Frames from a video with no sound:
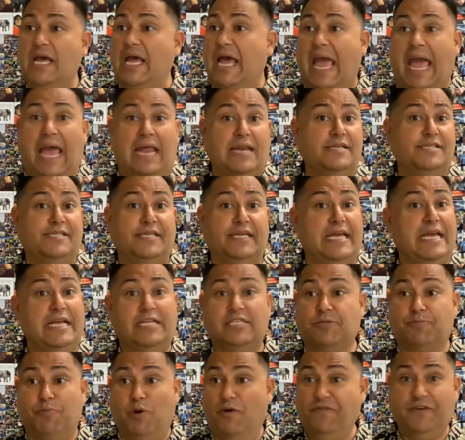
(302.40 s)
and
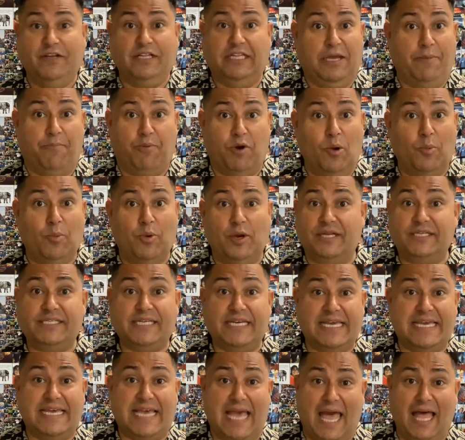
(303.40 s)
it's perfectly appropriate to
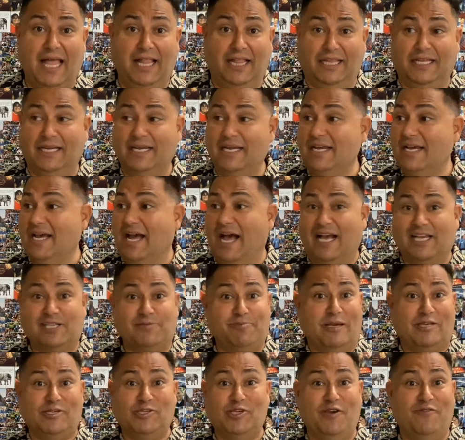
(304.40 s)
yell,
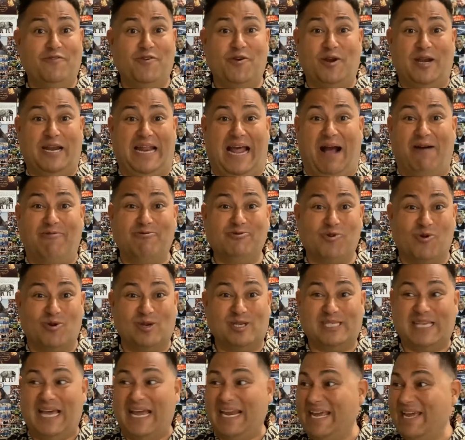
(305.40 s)
especially if you're in an outdoor
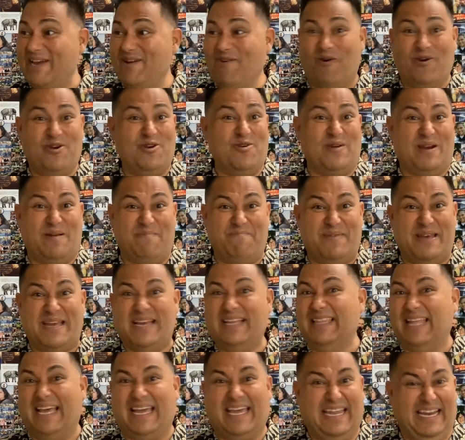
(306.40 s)
setting or you're in a
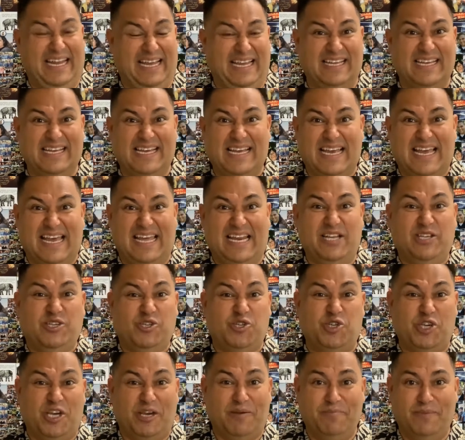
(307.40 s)
big, like in a
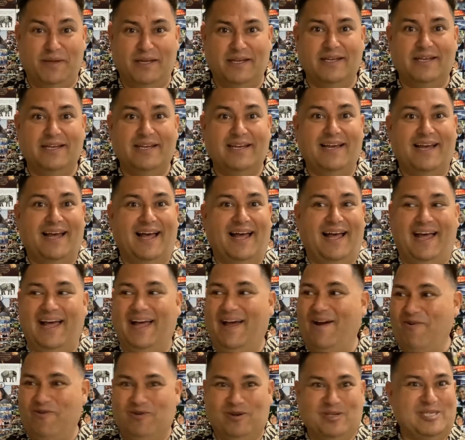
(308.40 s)
gym
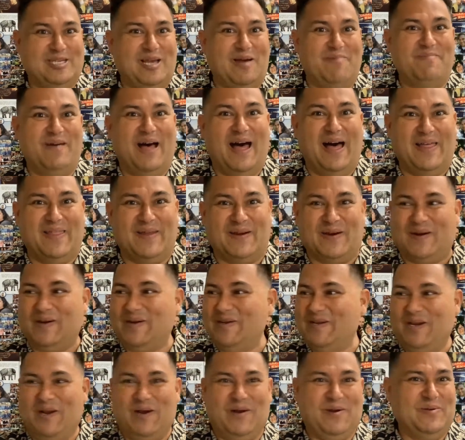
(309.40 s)
or some other,
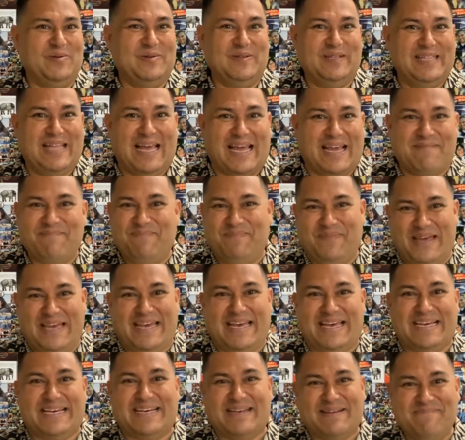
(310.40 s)
like
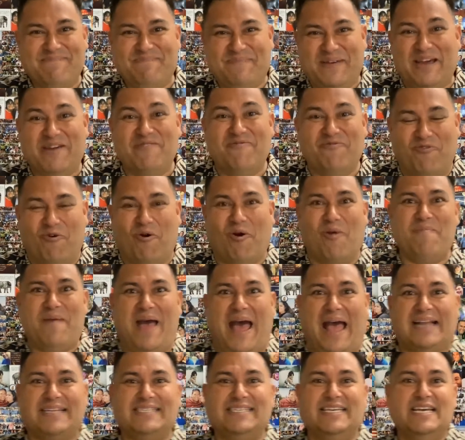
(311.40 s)
big
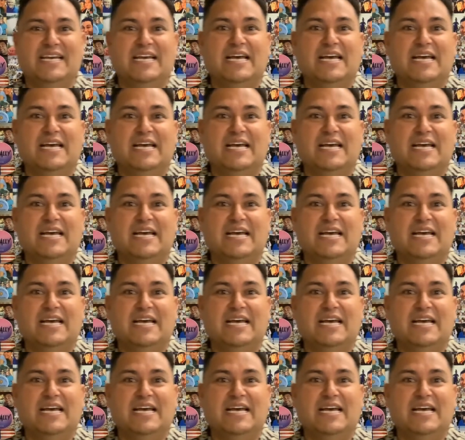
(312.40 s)
format.